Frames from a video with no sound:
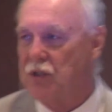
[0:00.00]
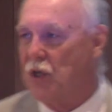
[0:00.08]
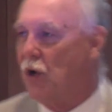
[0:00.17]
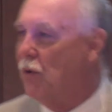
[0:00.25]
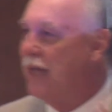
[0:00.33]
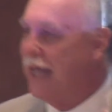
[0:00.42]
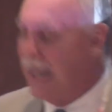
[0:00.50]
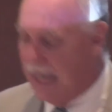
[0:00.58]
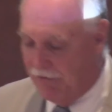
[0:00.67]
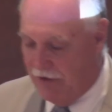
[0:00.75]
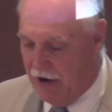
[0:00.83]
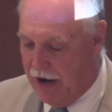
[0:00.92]
So,
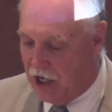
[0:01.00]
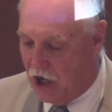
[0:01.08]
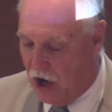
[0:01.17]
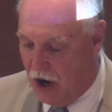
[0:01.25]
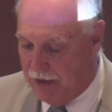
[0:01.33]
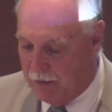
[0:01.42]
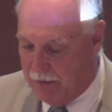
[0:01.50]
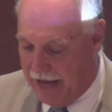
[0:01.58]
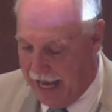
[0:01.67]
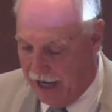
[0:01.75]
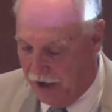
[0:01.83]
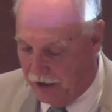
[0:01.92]
very common
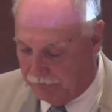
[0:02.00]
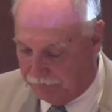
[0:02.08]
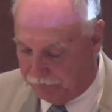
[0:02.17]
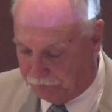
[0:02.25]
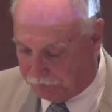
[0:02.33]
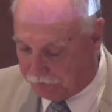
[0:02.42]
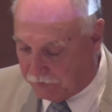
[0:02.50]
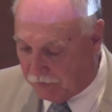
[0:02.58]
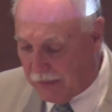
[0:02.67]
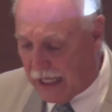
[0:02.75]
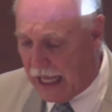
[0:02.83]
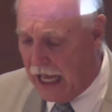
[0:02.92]
pattern
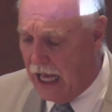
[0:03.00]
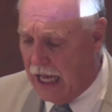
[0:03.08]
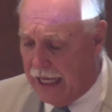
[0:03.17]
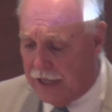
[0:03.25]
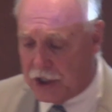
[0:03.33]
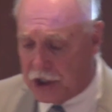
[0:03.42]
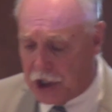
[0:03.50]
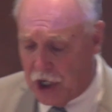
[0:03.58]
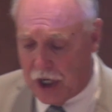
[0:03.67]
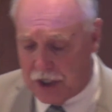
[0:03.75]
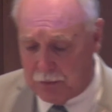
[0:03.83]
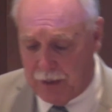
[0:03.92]
uh, in the
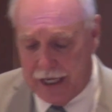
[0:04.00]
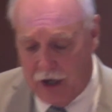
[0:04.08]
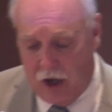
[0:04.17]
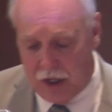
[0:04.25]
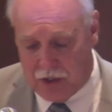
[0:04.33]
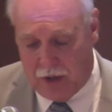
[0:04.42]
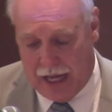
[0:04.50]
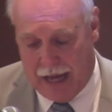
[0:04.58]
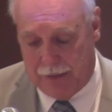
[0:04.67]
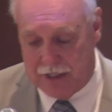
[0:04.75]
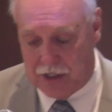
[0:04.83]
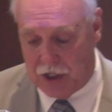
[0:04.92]
church, but it also
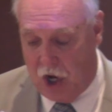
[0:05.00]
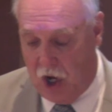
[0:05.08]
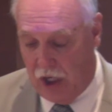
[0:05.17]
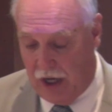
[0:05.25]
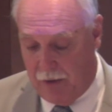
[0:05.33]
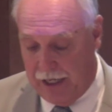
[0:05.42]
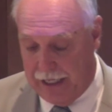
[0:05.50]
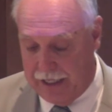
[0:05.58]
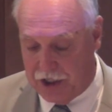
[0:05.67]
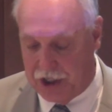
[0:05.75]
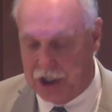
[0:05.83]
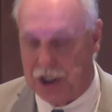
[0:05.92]
happens in all our
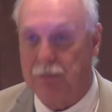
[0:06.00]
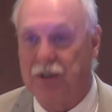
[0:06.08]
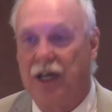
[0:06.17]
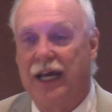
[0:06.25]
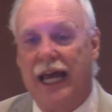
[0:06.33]
relationships.